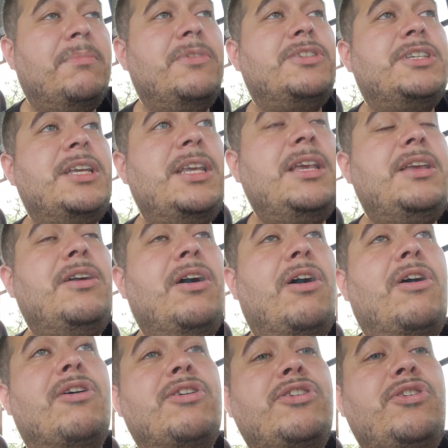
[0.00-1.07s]

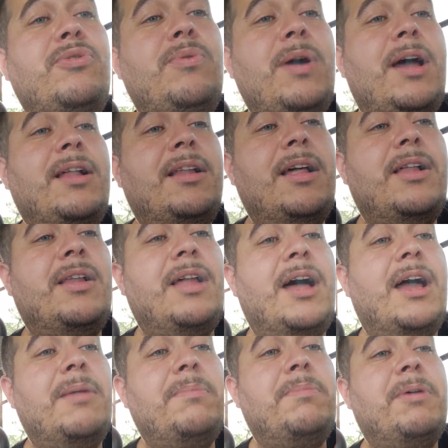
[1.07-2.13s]

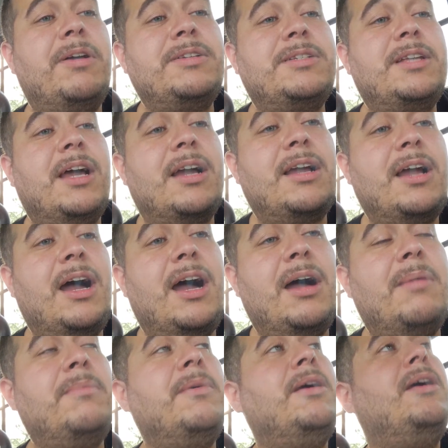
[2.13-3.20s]
CERULLI
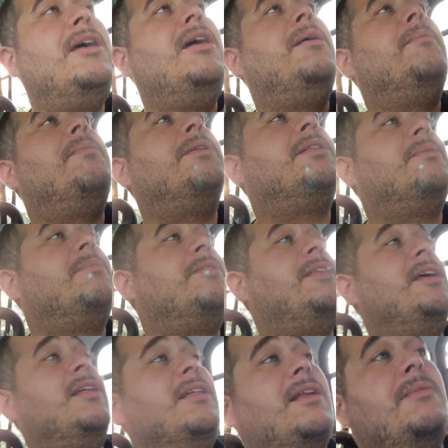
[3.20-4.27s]
bus.com. But the
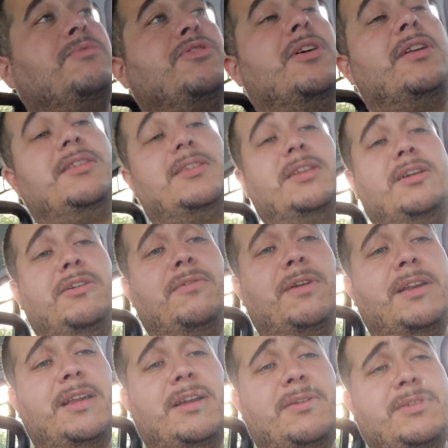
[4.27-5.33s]
thing that I'm trying to tell you
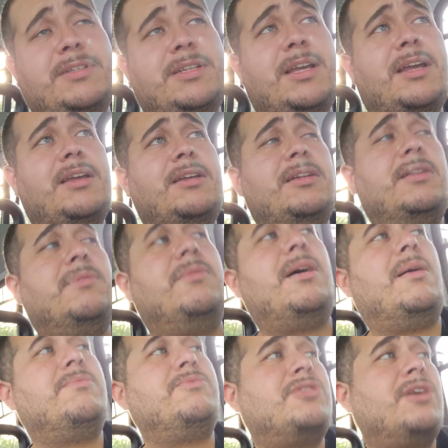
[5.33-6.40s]
right now is that
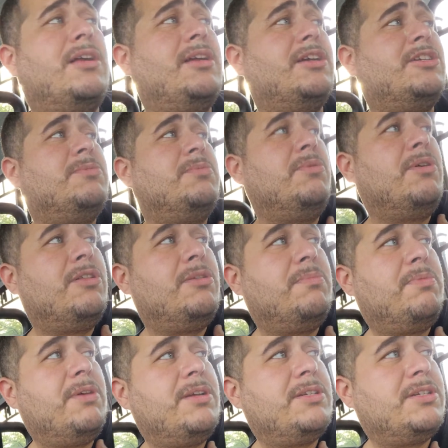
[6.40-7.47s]
I'm trying to explore other
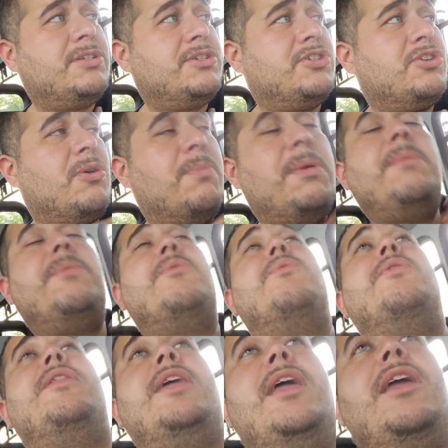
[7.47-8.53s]
places and show people
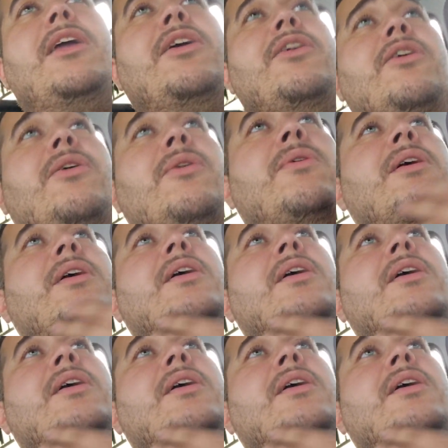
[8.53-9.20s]
where they can go.